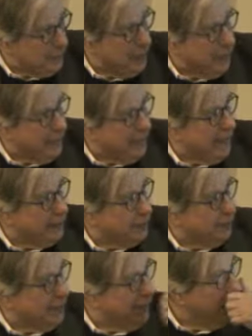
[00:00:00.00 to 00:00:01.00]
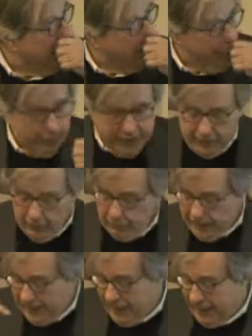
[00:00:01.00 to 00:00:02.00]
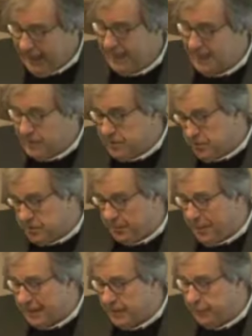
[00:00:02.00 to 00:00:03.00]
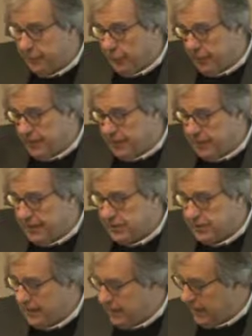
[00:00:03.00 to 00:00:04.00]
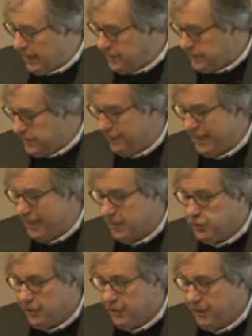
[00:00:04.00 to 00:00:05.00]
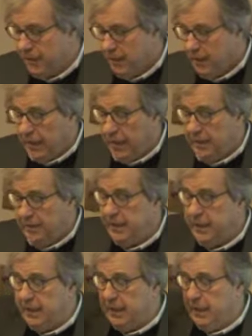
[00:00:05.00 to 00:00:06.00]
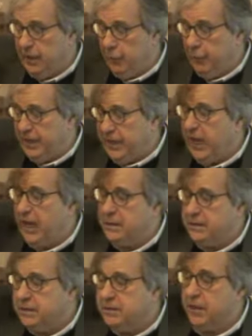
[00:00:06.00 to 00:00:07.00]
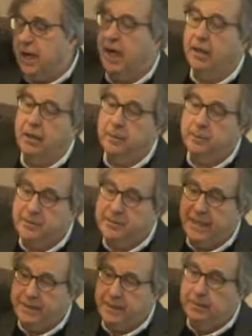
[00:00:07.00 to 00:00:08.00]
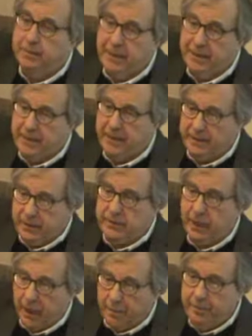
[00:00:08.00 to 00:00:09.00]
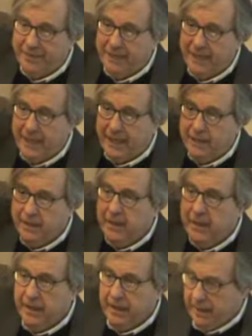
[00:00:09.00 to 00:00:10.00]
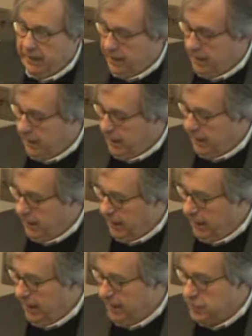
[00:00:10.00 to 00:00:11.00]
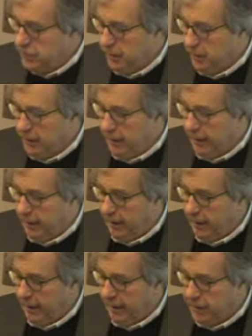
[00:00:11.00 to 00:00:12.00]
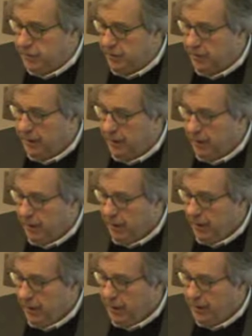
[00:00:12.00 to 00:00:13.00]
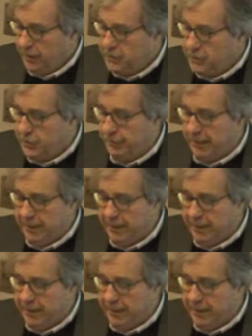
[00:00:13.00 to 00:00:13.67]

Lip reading: to point out, we again, this is a metaphor that actually comes from Asia. We cut the columns at the top, and again, in ancient Asian history,